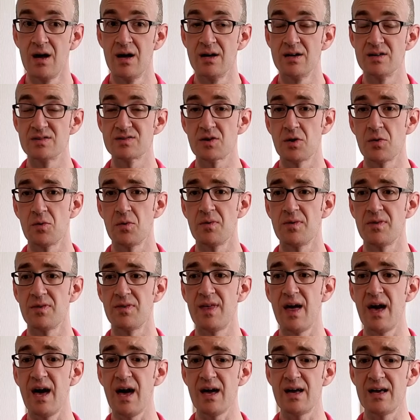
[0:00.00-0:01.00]
So
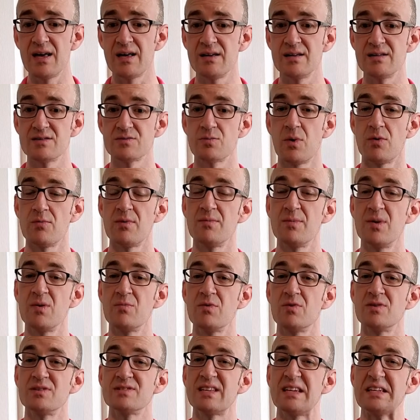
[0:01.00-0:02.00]
that is what we mean
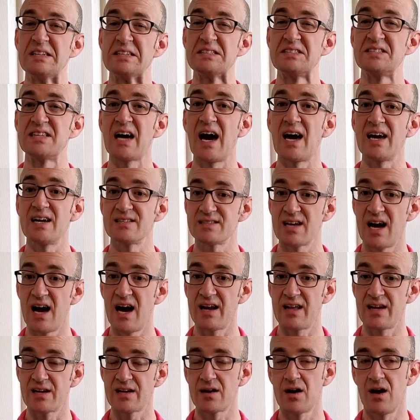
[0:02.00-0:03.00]
when we say
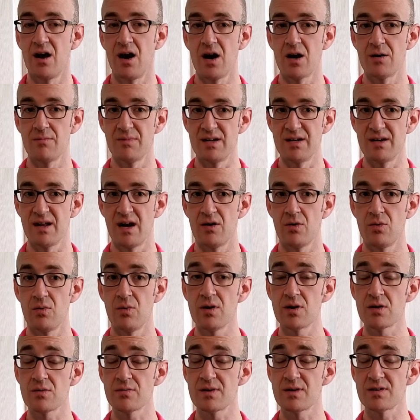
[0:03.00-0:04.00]
diatonic harmony. Now,
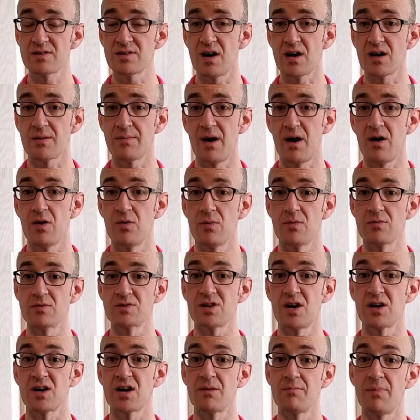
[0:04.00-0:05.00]
what do we talk about when we're
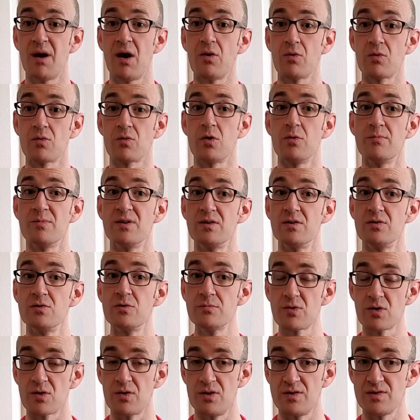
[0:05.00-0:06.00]
talking about Roman
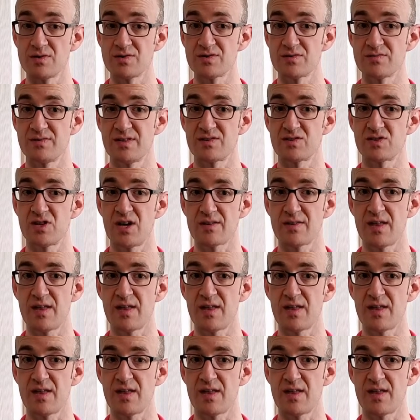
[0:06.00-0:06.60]
numerals? Let's check